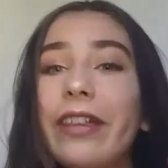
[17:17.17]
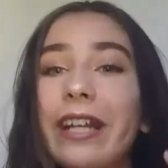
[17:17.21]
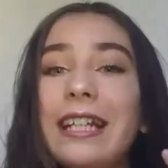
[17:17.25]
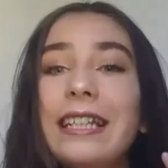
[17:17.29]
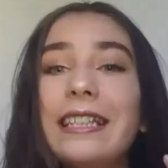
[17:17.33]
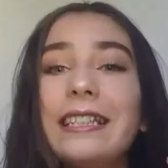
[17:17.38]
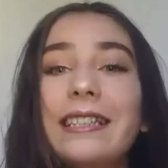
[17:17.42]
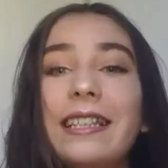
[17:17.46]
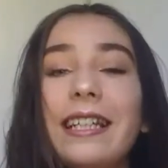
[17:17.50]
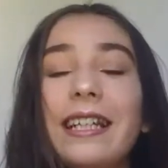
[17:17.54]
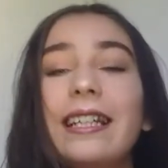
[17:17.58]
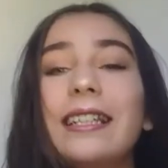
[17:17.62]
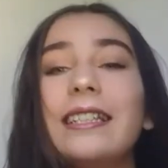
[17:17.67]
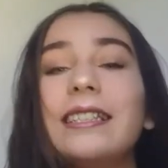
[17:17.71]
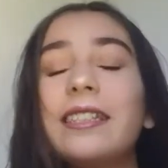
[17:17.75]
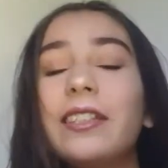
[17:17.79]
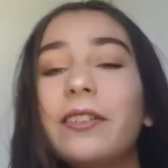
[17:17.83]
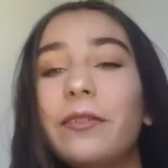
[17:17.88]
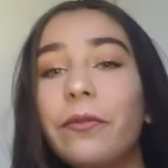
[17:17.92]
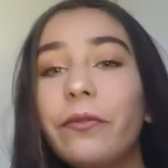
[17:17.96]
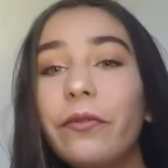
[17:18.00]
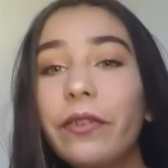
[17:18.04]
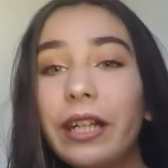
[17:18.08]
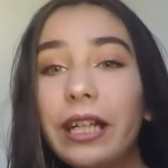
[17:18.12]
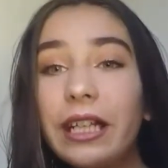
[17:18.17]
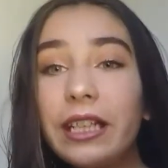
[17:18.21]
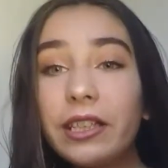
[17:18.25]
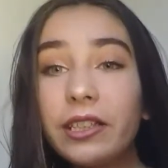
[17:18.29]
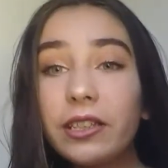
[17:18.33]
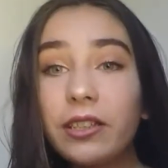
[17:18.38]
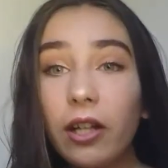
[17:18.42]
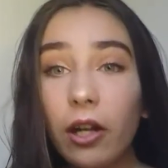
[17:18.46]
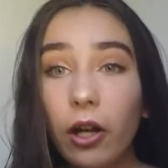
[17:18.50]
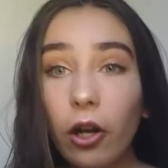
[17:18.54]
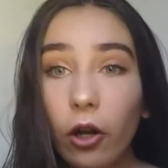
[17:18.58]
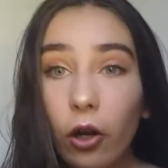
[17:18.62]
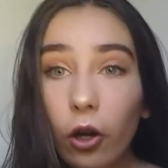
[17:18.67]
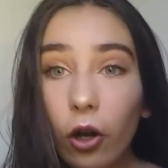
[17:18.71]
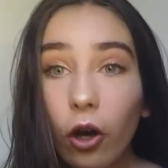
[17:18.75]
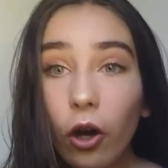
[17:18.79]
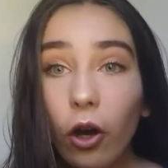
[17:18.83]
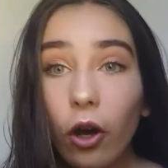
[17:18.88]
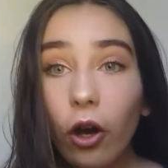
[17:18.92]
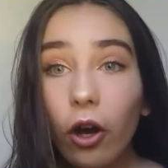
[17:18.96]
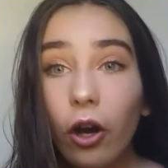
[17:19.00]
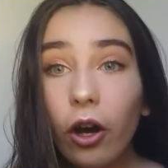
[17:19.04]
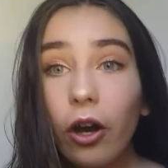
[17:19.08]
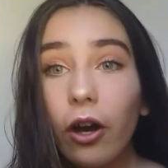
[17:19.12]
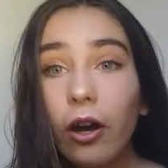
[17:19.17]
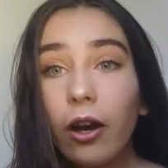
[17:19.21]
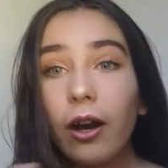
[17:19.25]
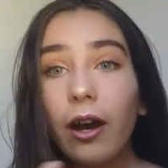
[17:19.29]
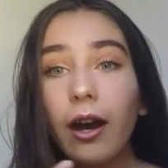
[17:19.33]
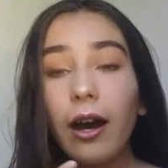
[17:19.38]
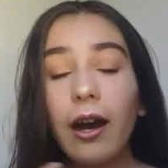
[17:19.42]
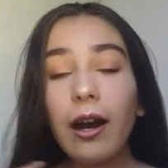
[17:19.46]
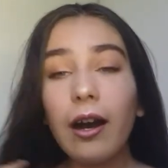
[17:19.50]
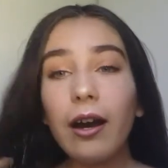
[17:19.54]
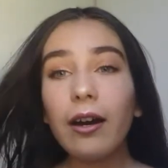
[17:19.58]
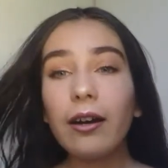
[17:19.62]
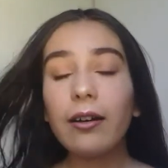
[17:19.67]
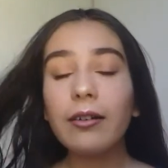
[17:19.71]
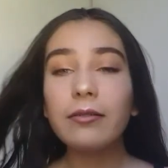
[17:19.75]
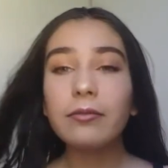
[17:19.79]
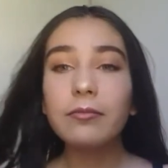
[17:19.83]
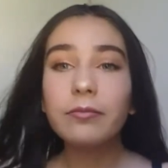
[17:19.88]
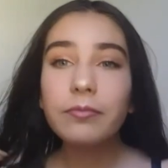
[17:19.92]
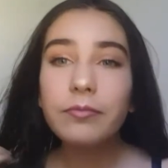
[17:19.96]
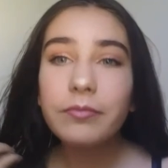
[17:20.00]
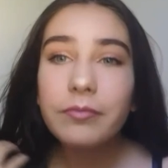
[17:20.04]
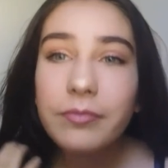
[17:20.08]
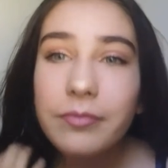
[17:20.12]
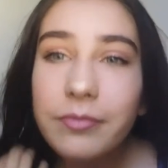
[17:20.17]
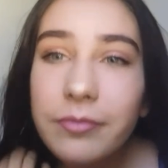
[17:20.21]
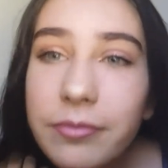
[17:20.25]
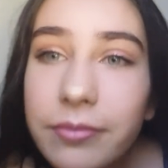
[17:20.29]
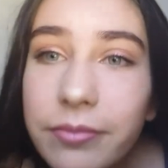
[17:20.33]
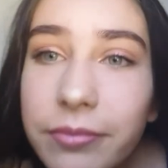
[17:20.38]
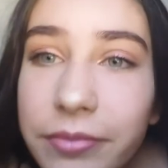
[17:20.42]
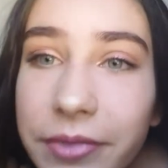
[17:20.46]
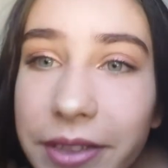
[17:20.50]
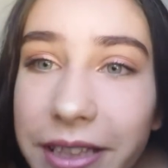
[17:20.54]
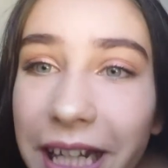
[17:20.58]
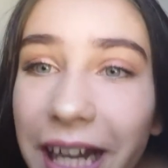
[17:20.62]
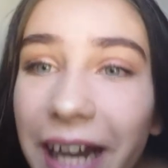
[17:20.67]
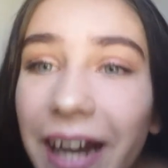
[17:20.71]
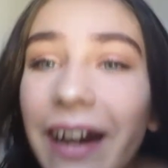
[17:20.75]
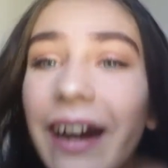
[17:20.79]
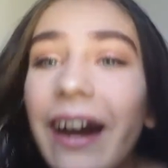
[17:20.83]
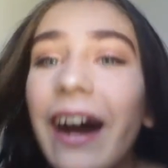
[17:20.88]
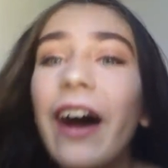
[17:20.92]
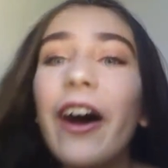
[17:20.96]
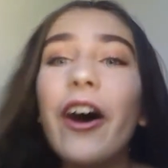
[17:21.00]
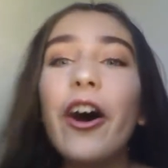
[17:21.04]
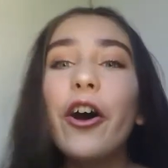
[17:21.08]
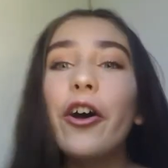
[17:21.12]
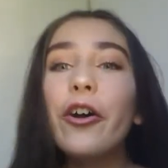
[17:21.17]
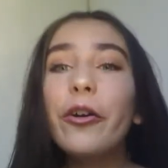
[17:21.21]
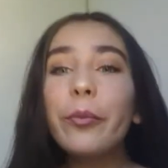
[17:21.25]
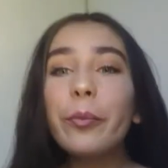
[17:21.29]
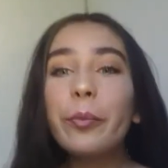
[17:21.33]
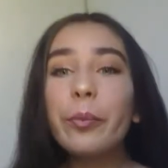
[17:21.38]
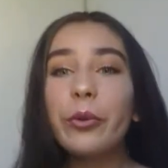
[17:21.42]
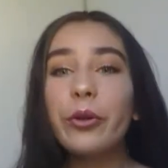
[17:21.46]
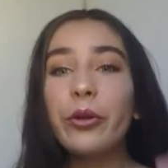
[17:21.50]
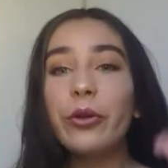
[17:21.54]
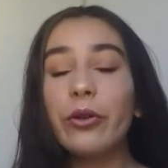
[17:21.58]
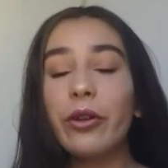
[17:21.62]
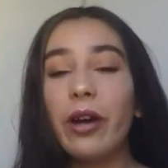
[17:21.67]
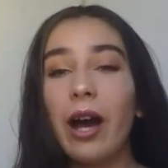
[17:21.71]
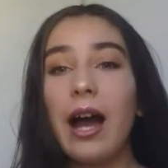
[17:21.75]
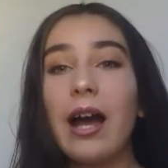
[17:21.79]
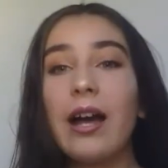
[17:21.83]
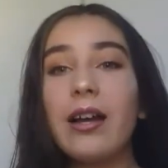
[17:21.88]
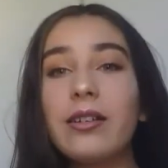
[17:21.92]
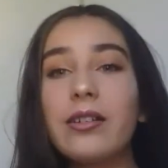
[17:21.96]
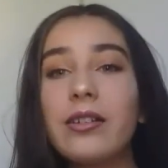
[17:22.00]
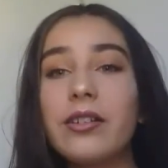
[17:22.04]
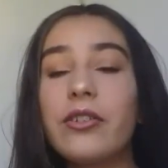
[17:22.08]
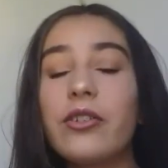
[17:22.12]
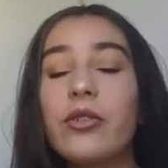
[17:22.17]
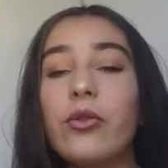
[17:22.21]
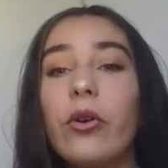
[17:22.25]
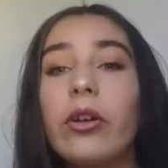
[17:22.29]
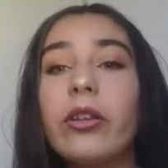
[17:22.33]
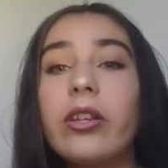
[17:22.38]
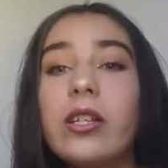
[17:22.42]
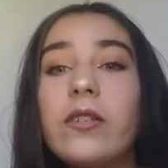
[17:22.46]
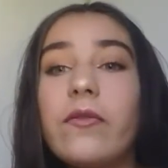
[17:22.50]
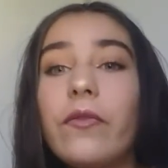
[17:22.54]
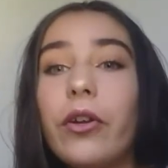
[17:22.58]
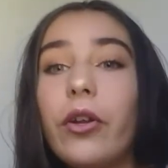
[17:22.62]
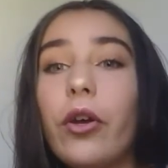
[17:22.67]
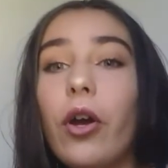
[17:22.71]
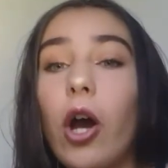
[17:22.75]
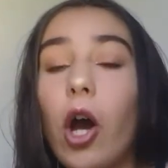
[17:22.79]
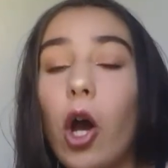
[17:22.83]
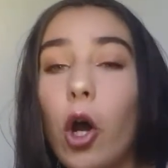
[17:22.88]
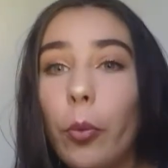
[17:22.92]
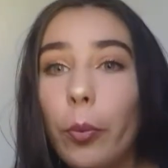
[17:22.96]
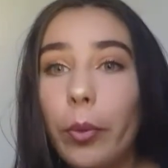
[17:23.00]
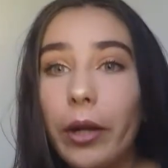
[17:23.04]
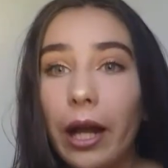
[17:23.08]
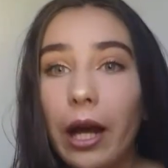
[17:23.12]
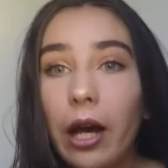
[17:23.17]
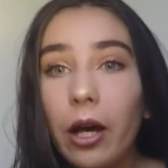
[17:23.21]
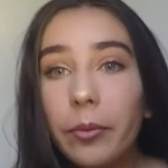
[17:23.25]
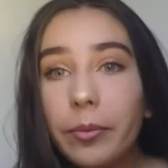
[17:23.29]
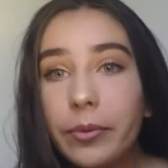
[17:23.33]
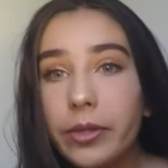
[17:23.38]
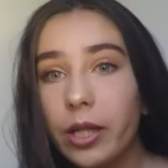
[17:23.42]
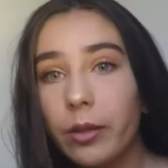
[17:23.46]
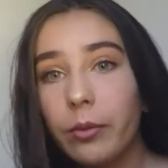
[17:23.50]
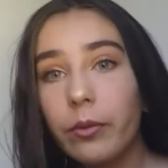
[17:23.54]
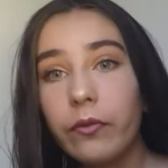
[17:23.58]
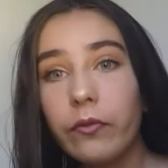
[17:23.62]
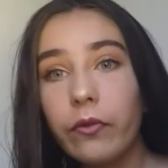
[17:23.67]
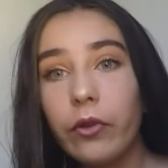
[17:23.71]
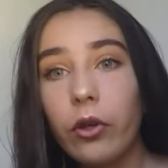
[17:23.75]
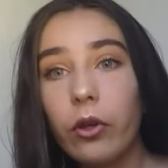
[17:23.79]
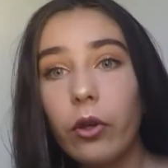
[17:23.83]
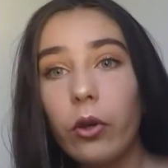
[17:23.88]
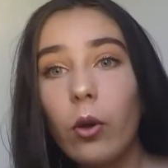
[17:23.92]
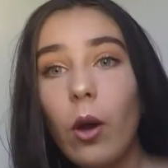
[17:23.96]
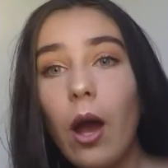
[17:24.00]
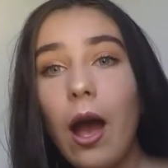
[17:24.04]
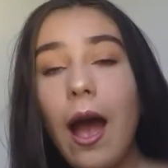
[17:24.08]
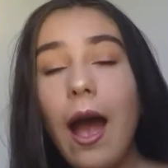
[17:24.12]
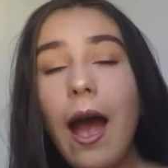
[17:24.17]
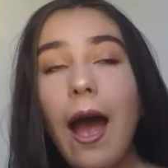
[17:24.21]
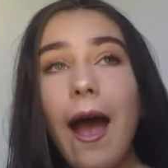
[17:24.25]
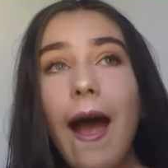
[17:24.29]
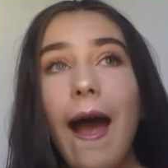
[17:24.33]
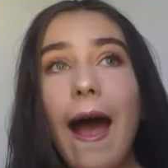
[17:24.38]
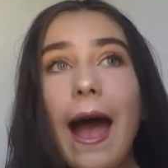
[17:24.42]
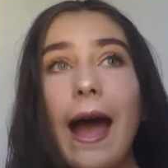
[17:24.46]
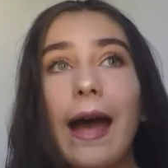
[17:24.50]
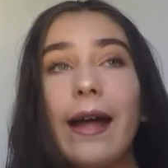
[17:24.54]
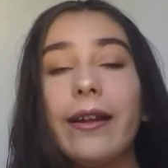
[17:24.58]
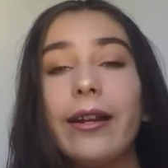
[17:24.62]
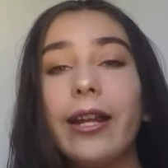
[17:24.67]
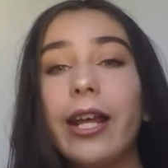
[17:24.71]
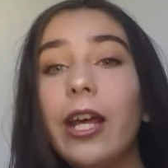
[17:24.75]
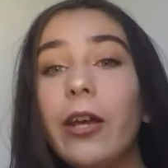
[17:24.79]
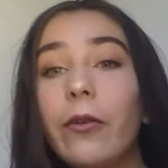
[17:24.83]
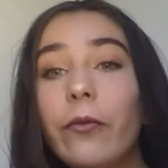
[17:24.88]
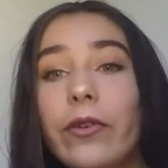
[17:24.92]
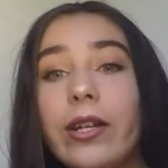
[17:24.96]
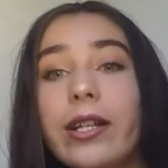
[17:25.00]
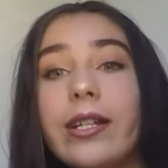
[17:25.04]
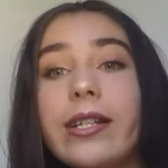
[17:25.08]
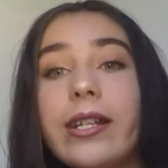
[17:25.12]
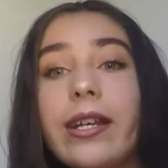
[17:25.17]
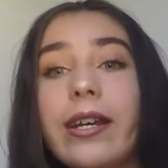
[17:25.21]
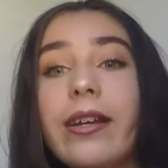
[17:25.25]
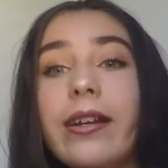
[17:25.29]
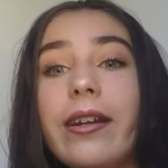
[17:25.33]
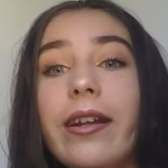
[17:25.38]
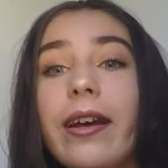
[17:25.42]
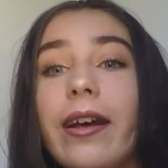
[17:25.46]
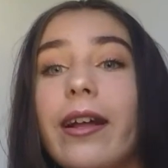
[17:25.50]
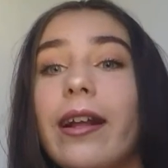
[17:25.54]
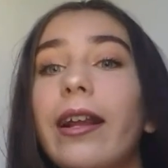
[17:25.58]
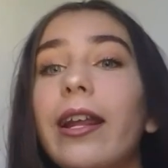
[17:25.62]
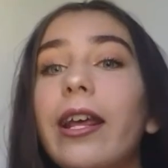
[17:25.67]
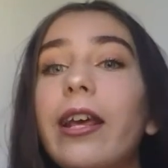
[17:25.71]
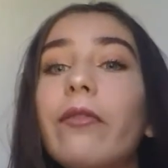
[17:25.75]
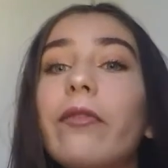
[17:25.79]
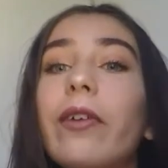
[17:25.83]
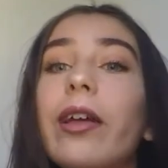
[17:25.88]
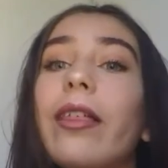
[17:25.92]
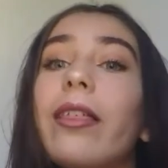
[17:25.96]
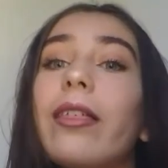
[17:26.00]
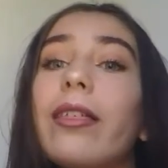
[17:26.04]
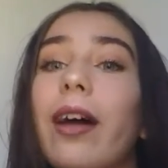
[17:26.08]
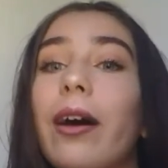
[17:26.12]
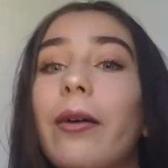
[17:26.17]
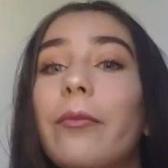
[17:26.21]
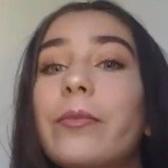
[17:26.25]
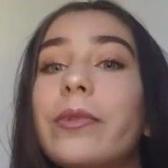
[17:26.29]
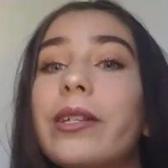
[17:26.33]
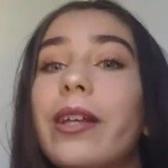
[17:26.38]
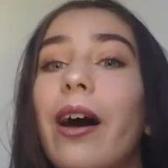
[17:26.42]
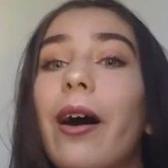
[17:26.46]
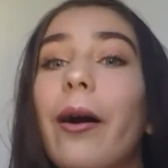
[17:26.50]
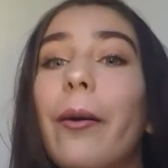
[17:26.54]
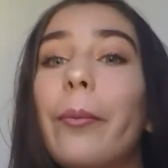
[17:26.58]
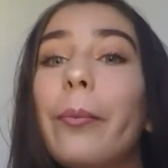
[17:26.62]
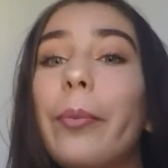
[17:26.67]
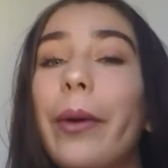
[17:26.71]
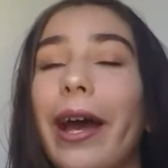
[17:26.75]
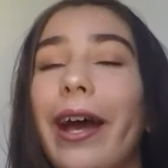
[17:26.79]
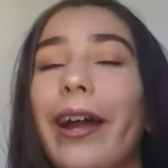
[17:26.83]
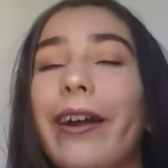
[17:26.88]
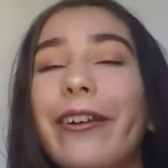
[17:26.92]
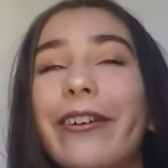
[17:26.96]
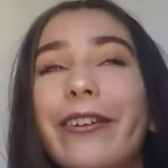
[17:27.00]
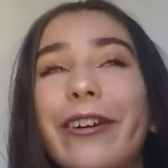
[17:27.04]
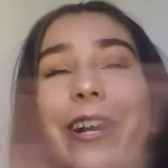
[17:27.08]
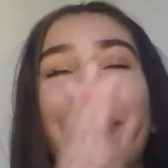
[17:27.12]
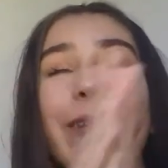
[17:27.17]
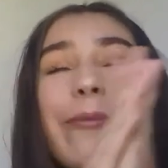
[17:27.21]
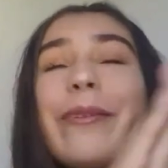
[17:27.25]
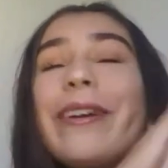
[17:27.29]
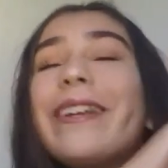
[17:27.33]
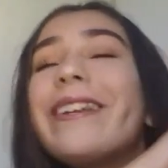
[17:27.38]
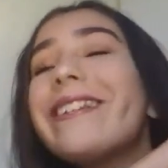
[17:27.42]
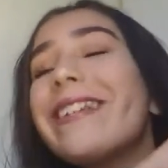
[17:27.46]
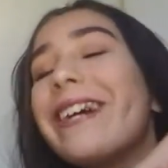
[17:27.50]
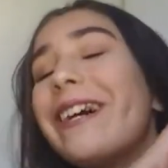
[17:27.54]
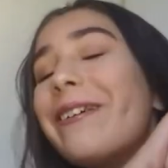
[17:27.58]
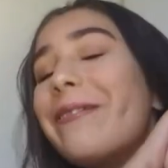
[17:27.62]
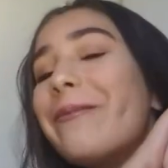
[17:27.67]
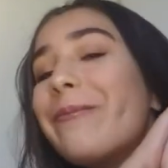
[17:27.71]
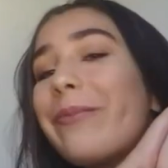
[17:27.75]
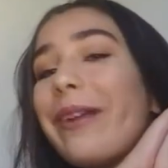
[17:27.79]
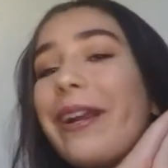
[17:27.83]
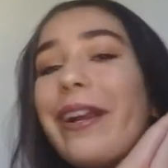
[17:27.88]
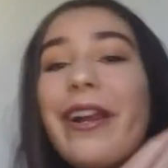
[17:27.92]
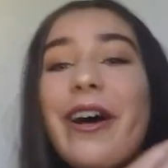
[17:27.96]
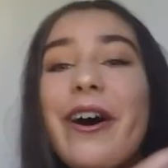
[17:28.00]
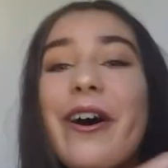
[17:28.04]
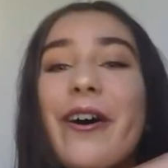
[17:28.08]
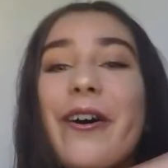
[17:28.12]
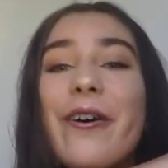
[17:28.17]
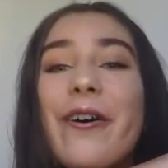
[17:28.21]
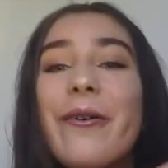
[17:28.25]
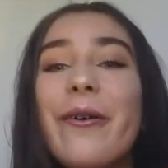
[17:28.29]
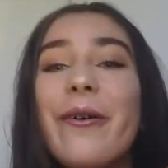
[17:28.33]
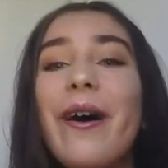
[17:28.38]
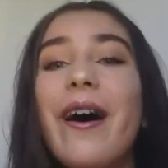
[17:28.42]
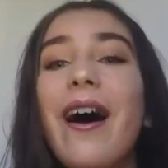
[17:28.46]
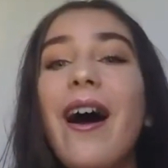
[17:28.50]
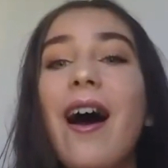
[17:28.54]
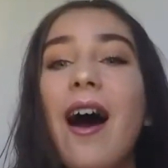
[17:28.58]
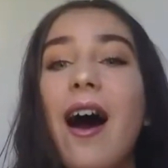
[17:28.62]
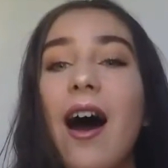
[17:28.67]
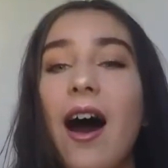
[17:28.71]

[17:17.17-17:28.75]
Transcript: This is the finished look. Yeah, I hope you guys enjoyed this video. I hope it helped some of you, and if it did, leave a thumbs up and comment down below.